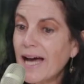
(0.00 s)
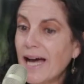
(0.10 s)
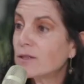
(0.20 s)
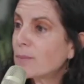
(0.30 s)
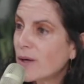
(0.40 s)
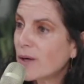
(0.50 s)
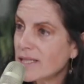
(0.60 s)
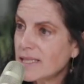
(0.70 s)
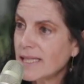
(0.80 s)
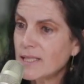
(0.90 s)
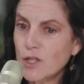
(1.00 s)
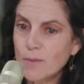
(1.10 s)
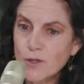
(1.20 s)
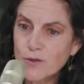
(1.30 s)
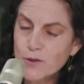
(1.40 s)
And the pricing in
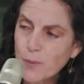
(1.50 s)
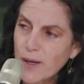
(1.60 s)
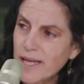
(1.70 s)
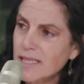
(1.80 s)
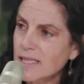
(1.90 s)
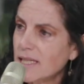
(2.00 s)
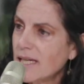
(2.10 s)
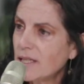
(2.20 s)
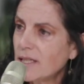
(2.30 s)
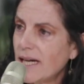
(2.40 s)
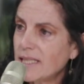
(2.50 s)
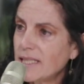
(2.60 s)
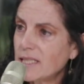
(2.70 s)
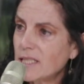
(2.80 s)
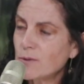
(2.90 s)
terms of spread and
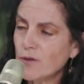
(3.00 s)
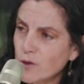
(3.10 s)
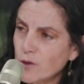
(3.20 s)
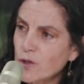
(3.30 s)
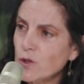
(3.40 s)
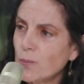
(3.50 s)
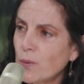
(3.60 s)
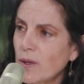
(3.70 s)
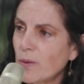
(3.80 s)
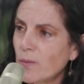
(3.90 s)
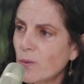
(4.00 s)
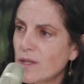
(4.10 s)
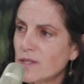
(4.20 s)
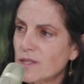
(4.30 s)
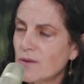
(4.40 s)
in terms of new issue premium
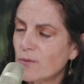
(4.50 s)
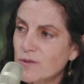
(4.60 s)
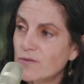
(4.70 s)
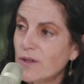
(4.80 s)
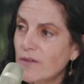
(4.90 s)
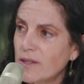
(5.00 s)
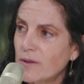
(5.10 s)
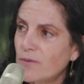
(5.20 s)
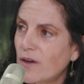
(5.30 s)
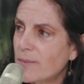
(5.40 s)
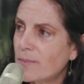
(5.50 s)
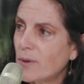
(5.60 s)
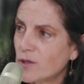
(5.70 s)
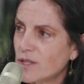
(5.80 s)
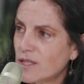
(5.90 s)
was very, very
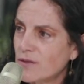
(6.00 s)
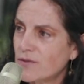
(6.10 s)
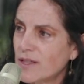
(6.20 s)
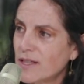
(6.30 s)
positive.